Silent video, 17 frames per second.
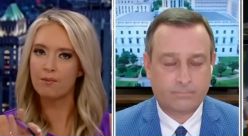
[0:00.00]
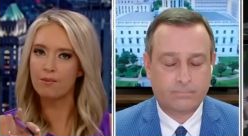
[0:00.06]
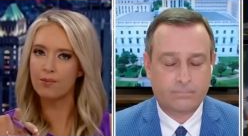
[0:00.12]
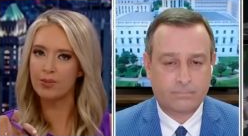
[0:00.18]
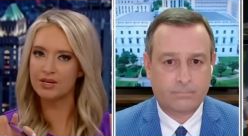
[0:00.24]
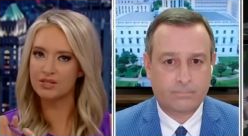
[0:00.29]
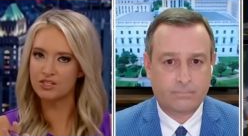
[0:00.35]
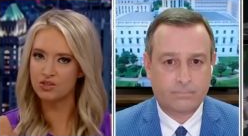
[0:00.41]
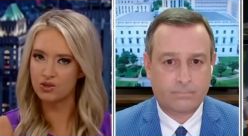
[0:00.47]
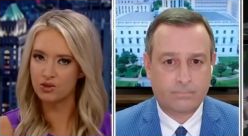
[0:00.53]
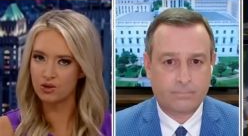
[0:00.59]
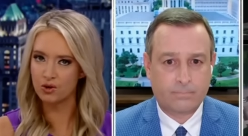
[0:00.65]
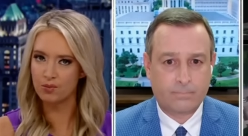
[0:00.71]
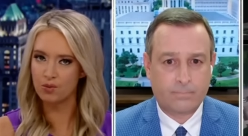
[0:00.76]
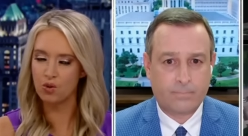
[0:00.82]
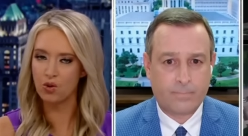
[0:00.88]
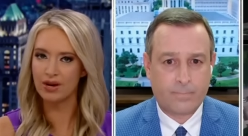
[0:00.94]
Speaker 1: But to your
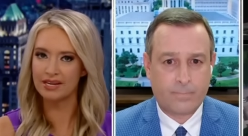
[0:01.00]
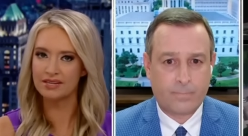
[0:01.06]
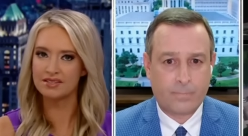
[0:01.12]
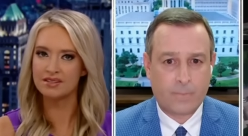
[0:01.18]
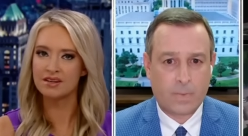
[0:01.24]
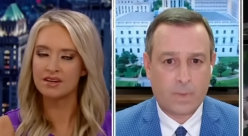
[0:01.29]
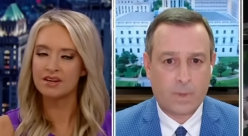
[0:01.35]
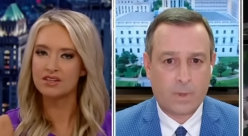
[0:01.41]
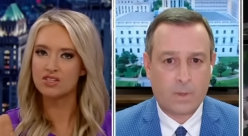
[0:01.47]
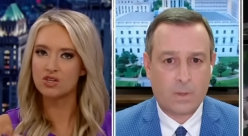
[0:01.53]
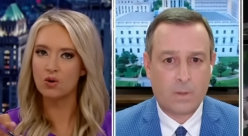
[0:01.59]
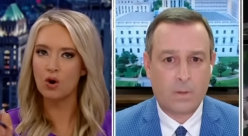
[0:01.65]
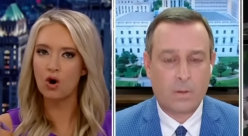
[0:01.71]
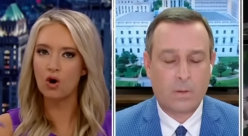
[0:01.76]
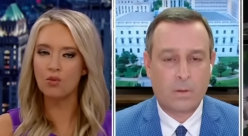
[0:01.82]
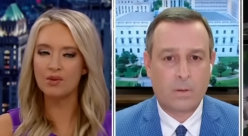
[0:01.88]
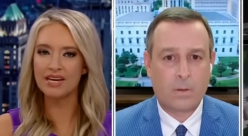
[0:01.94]
point, so
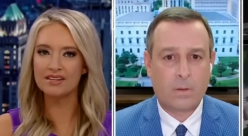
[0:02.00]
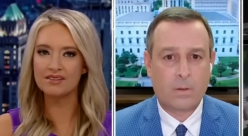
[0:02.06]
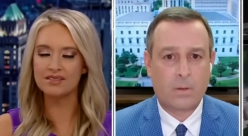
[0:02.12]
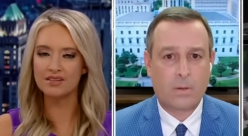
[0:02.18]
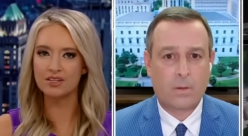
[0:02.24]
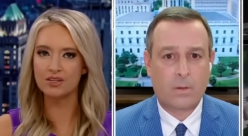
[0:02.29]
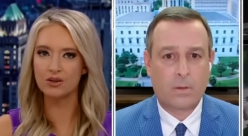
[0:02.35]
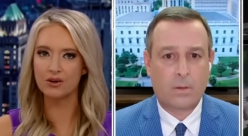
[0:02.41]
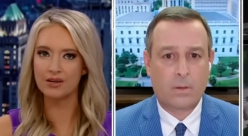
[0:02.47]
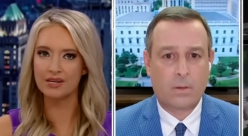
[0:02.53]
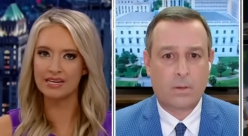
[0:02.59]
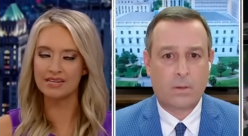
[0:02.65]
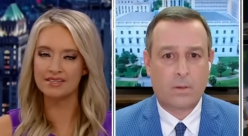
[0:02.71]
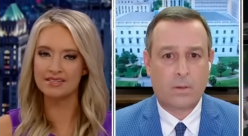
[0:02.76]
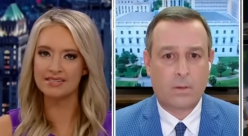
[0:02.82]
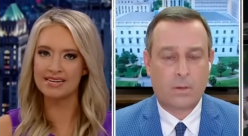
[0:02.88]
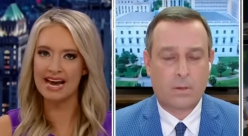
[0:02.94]
Homeland Security, it
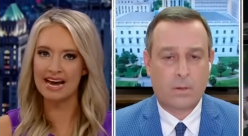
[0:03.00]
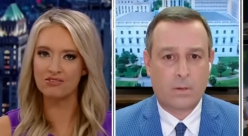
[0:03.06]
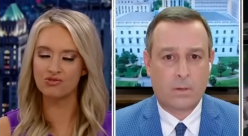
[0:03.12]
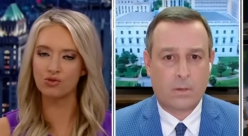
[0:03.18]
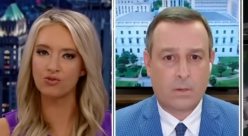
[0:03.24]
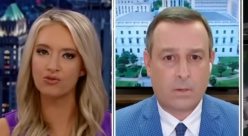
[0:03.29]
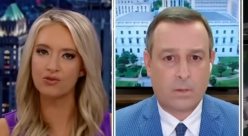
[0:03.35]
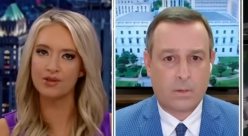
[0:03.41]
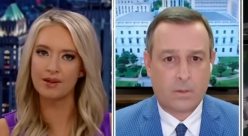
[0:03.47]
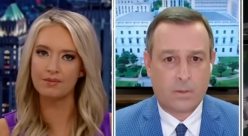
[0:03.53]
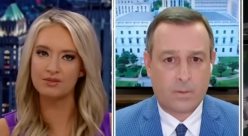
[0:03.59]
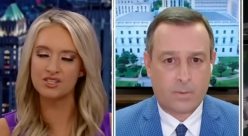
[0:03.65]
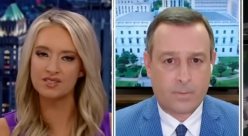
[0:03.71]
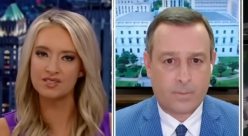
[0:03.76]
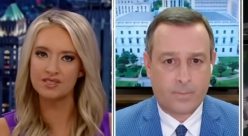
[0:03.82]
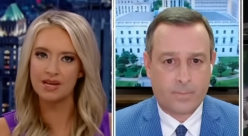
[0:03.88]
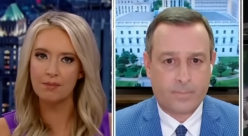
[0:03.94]
is natural for them to
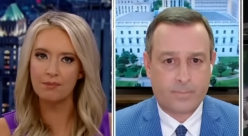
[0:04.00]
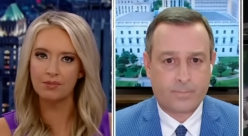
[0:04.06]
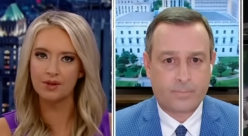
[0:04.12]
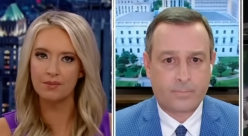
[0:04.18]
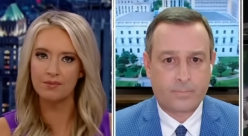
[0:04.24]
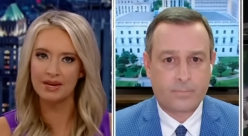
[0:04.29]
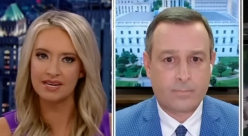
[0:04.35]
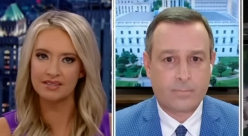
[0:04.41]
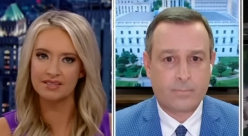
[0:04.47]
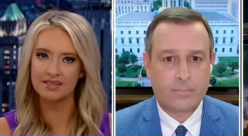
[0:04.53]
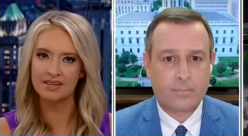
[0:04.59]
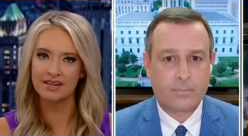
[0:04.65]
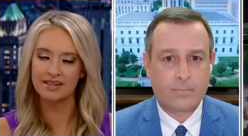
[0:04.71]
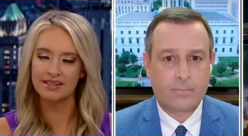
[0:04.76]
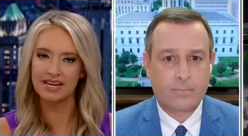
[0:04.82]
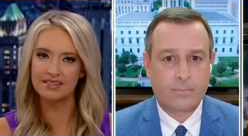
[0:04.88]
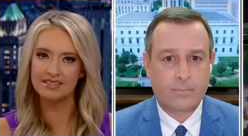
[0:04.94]
supplement
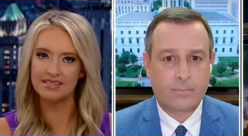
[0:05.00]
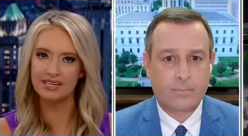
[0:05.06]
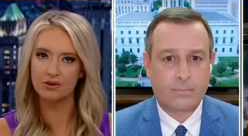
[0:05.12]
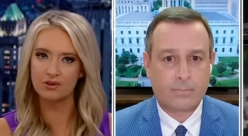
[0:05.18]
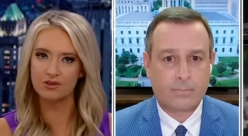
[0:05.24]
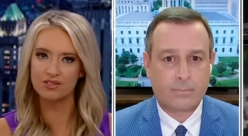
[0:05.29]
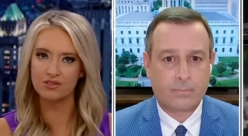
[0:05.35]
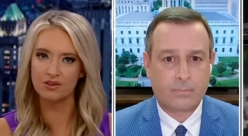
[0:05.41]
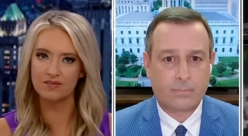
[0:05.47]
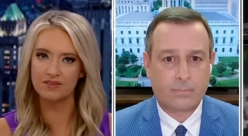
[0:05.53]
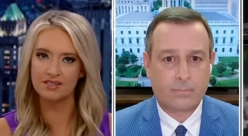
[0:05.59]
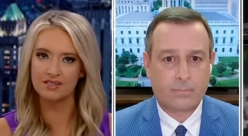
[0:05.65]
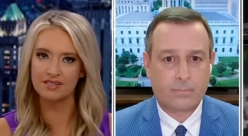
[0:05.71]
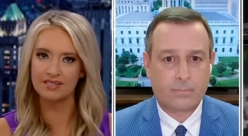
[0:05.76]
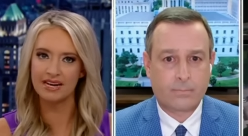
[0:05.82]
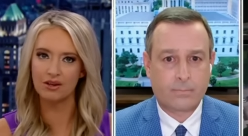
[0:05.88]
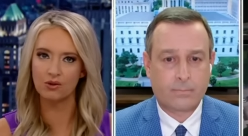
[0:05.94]
that Secret Service
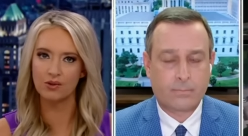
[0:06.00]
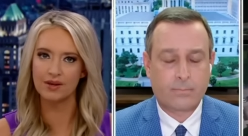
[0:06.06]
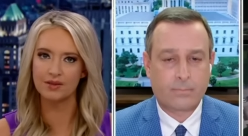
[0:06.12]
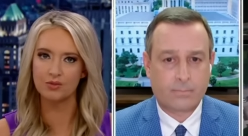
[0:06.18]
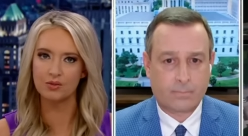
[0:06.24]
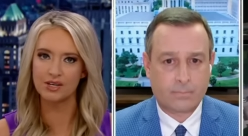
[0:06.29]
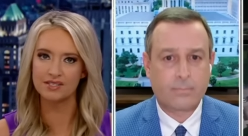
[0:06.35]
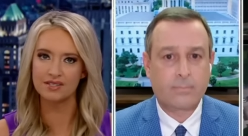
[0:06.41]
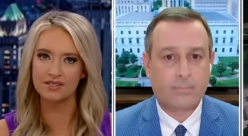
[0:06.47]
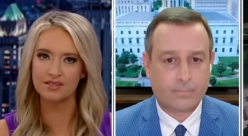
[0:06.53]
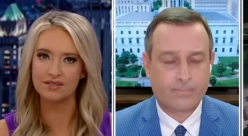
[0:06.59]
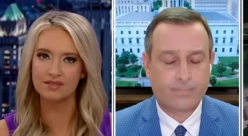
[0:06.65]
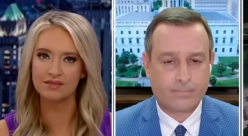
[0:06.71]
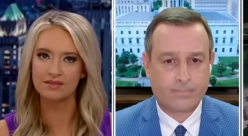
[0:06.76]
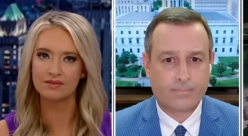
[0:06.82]
detail around the president.